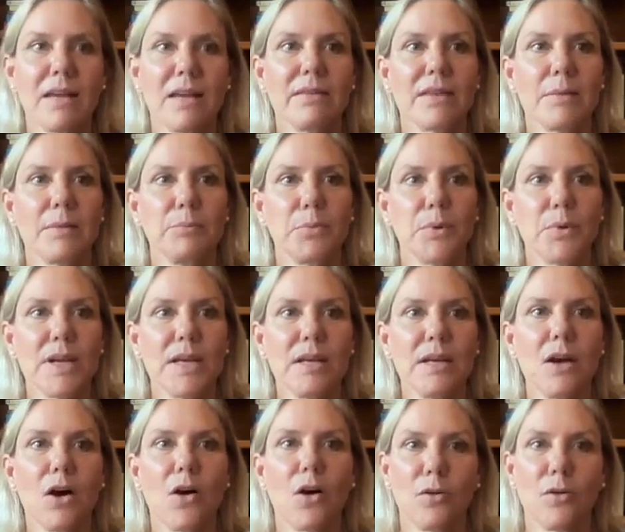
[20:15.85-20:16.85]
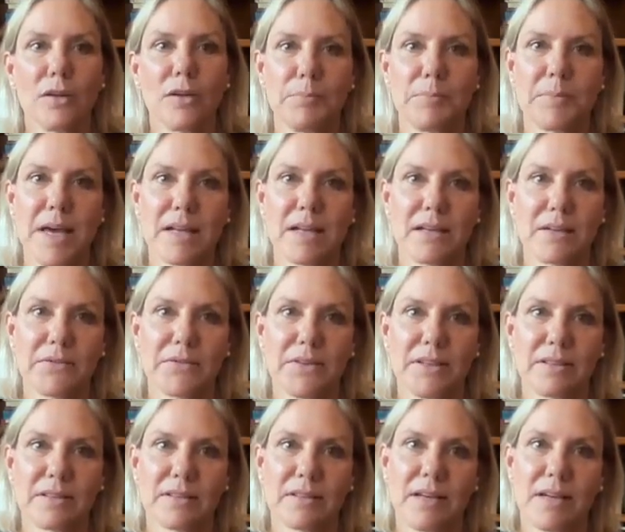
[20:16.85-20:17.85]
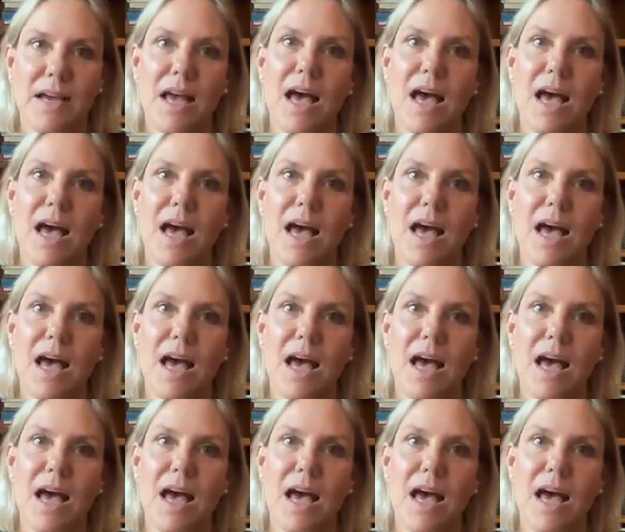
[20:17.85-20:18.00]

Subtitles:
that bring only benefits